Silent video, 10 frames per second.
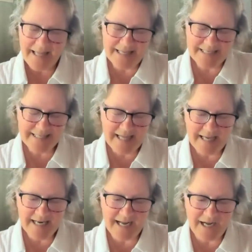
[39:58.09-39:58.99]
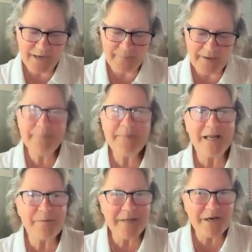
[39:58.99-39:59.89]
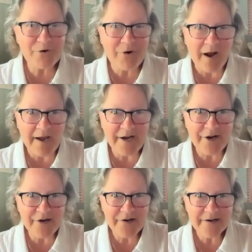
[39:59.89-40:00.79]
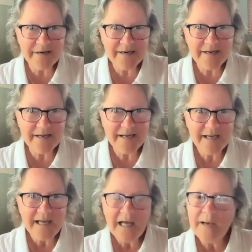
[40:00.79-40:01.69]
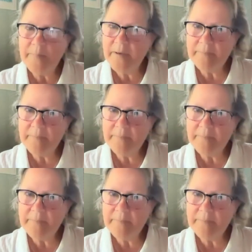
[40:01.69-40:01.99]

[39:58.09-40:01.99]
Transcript: is that um, i'm not a big crier but